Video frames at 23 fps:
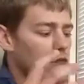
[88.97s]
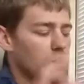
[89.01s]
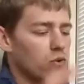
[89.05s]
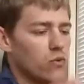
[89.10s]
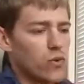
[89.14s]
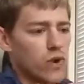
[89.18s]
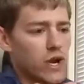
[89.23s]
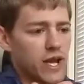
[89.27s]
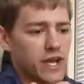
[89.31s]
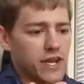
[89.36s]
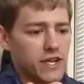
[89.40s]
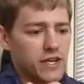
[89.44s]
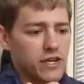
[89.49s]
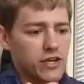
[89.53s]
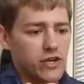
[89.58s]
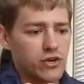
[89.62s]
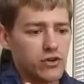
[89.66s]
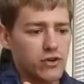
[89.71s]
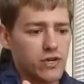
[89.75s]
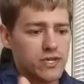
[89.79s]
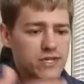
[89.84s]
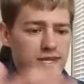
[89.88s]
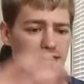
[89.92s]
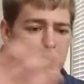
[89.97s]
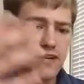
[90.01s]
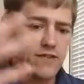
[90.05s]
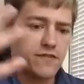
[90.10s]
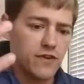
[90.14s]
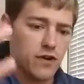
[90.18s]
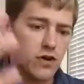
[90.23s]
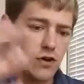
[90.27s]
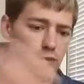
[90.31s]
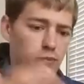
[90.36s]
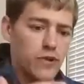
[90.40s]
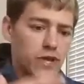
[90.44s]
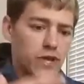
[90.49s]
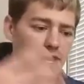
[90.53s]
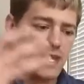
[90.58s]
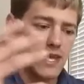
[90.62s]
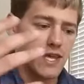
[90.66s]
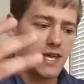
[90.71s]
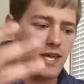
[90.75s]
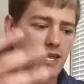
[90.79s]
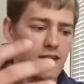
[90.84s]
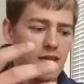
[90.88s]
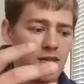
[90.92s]
what I can do is I develop like
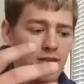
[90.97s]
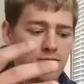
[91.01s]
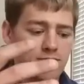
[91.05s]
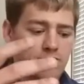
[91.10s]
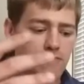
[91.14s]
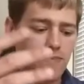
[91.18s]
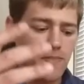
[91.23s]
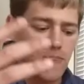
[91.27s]
a